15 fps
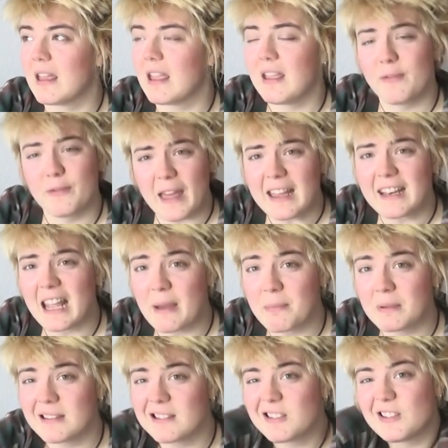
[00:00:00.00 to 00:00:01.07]
if that
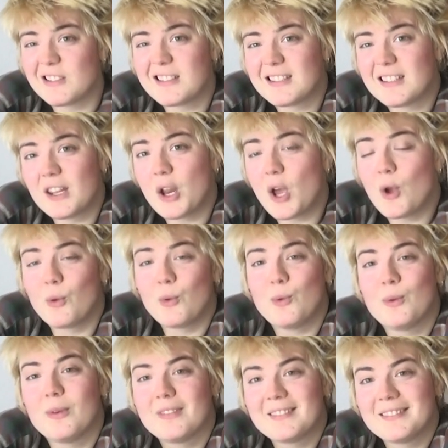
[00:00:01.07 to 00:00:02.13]
happens, just you
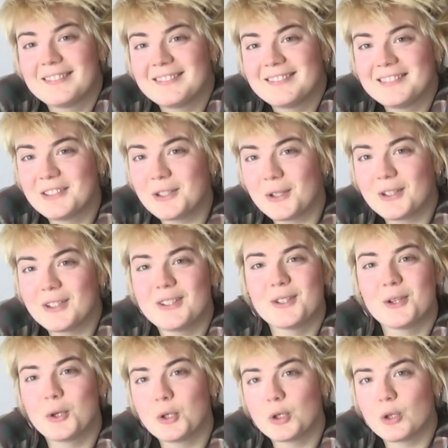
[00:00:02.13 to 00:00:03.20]
know, turn
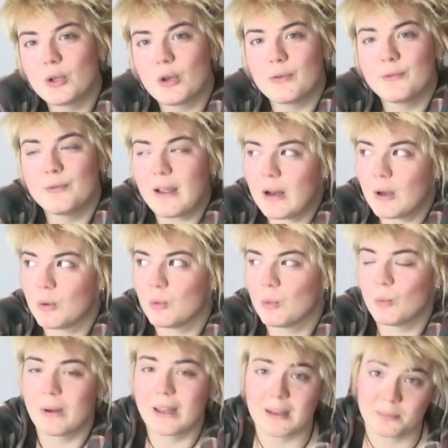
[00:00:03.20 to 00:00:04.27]
turn to your fellow
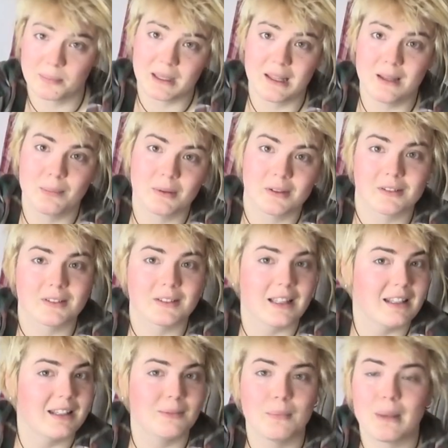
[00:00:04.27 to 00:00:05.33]
weird people
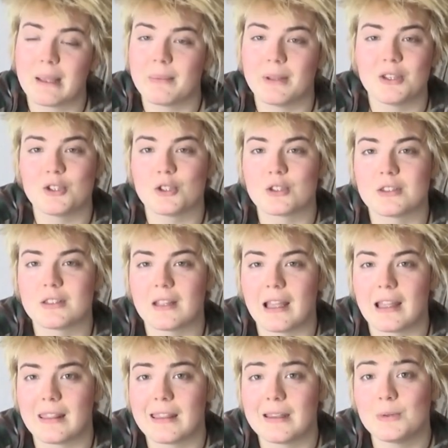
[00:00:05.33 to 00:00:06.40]
and maybe just
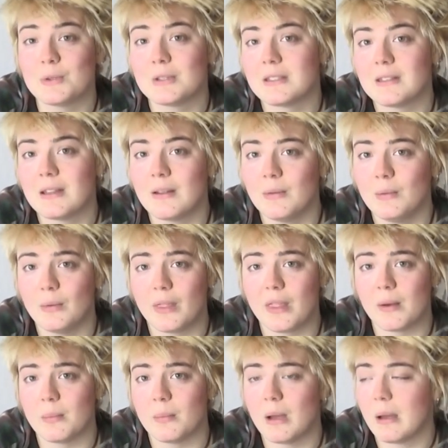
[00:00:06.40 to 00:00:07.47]
enthuse with
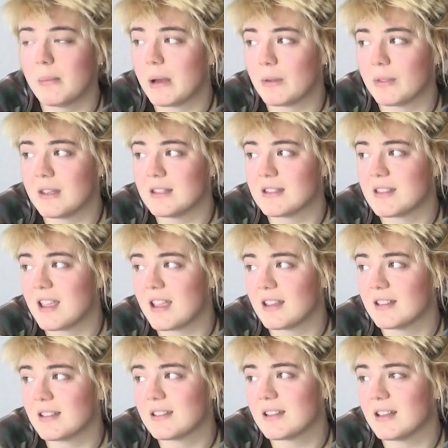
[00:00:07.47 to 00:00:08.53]
them about these
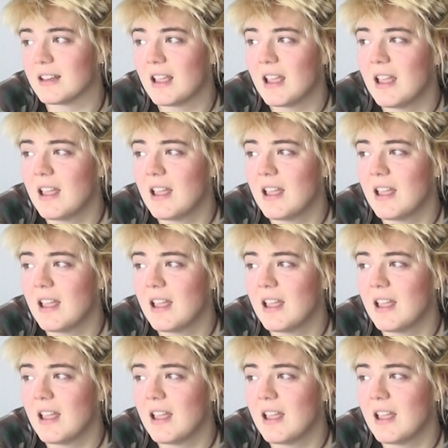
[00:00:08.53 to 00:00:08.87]
things and